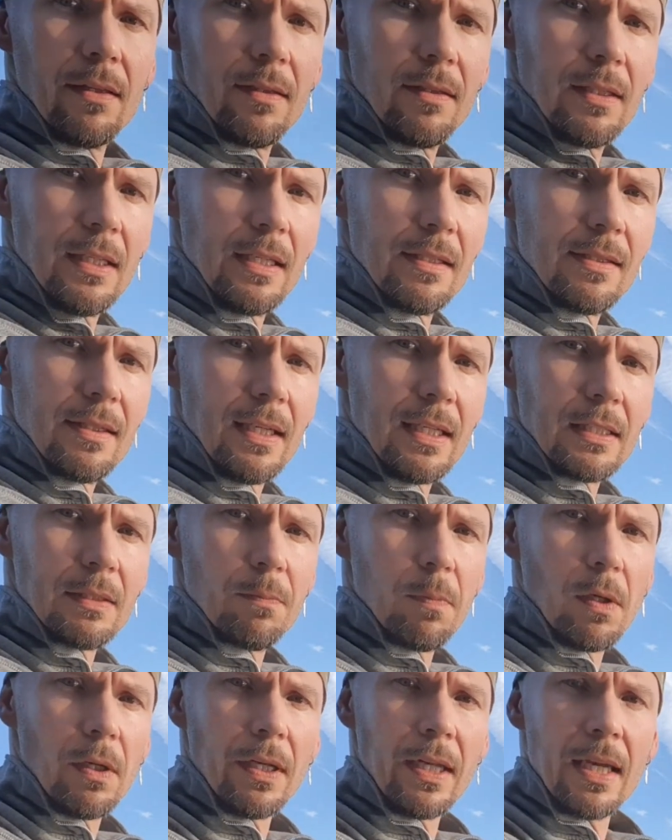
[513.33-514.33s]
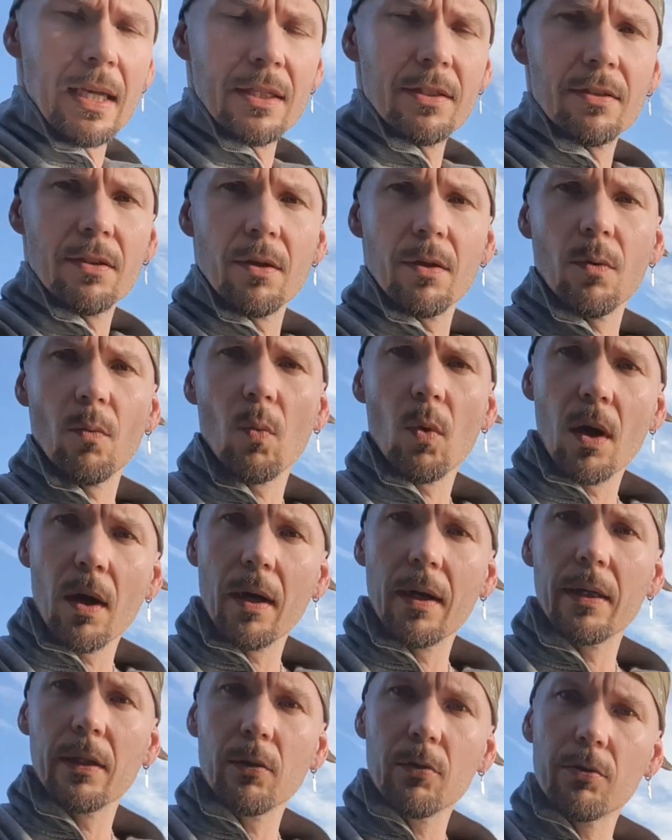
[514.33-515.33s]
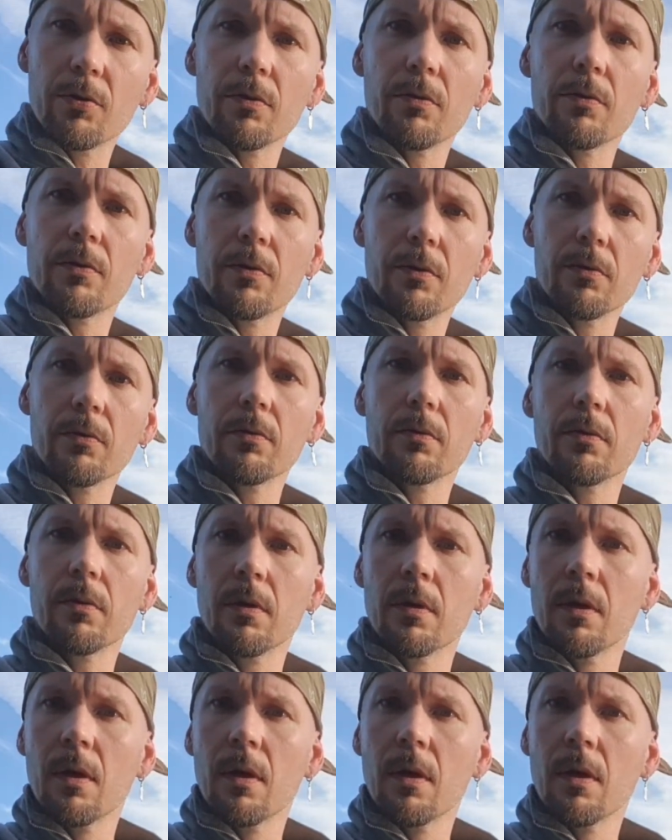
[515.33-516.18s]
this explanation why you should do